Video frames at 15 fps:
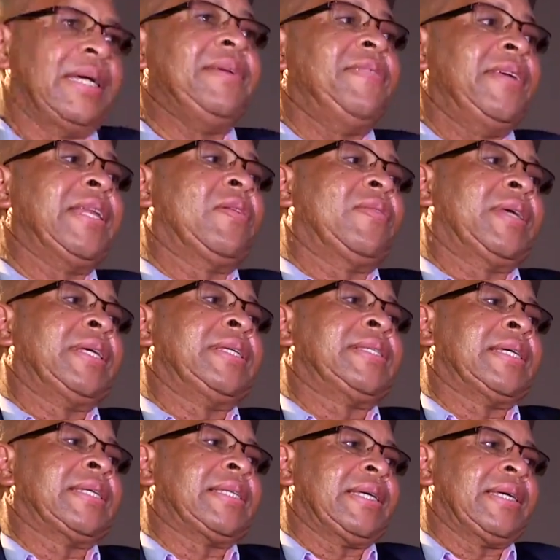mm. even
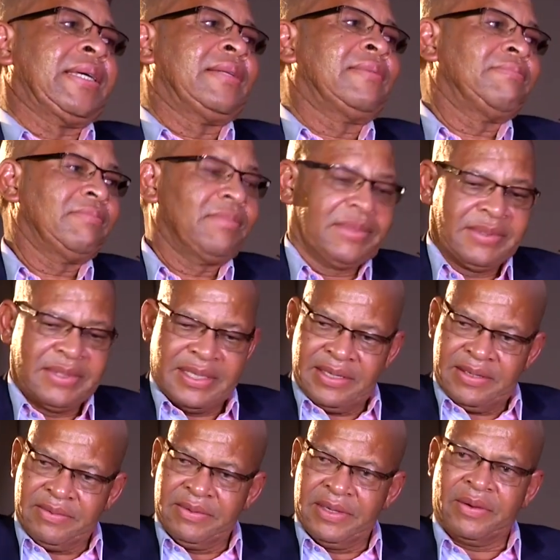KZN mm.